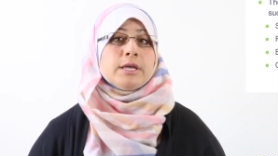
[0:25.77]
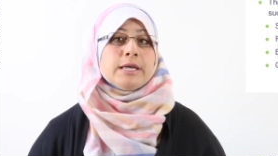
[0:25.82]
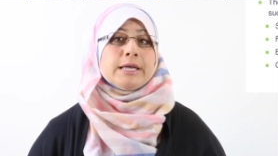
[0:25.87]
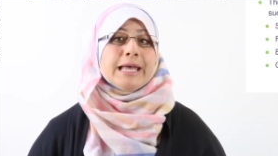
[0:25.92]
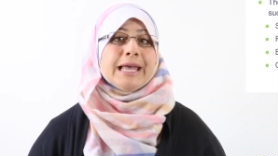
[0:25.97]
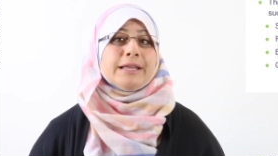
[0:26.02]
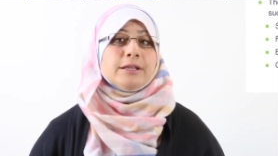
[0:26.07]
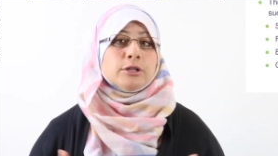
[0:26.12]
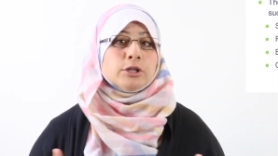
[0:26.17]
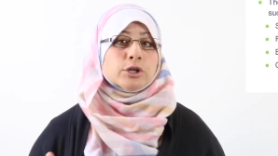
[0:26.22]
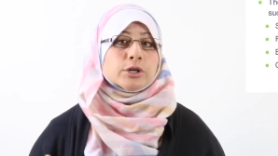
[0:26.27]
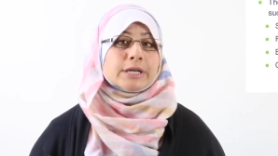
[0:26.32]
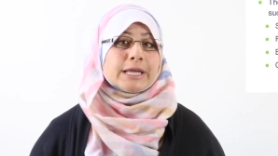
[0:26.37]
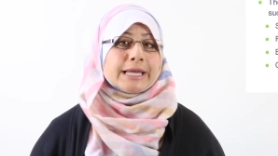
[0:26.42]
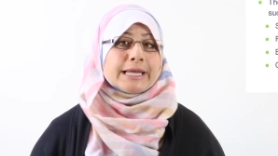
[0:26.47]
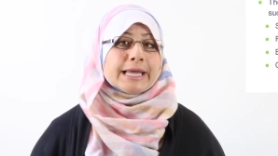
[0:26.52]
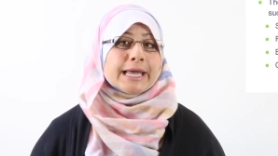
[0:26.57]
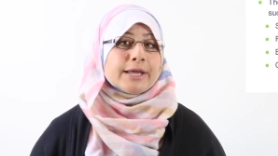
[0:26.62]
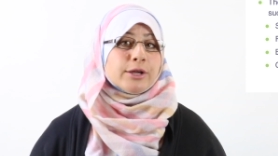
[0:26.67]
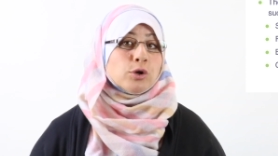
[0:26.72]
and
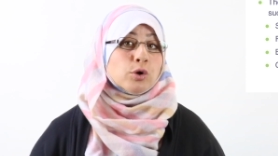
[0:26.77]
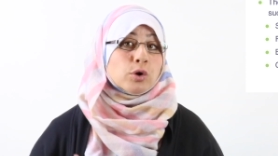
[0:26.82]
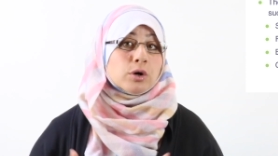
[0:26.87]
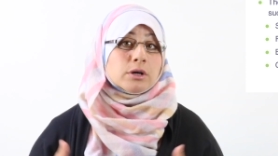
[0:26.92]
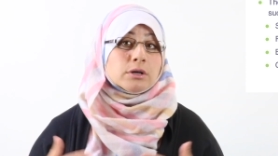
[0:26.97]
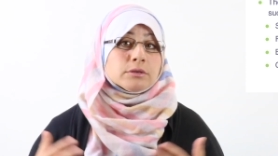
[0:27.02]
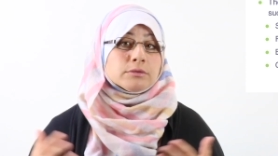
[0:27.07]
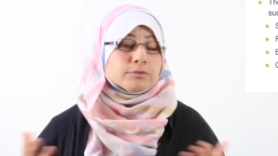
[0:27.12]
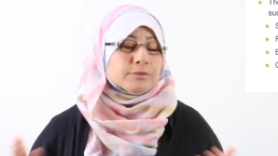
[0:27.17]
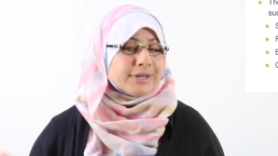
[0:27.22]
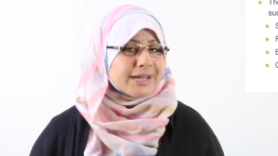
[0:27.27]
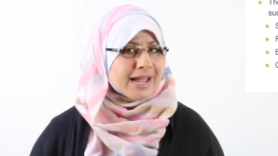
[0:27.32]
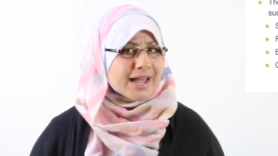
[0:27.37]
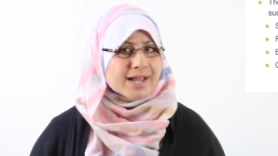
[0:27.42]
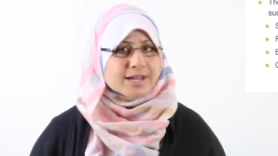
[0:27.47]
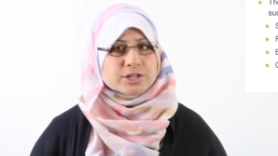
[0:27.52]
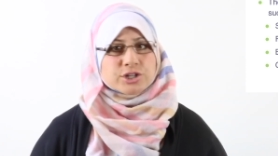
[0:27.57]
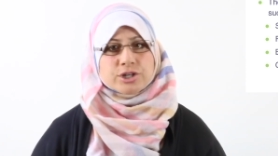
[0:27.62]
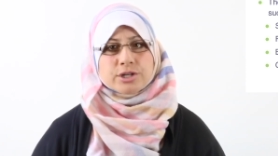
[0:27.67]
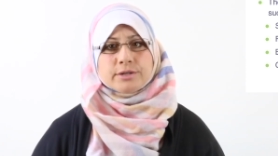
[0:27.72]
looking at your
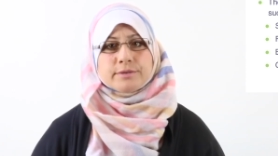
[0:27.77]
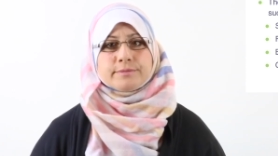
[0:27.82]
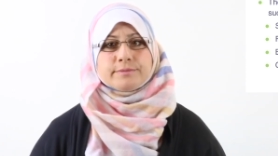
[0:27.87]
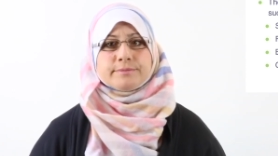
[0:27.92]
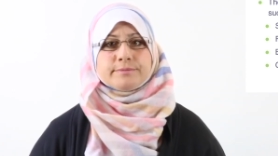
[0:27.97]
reaction.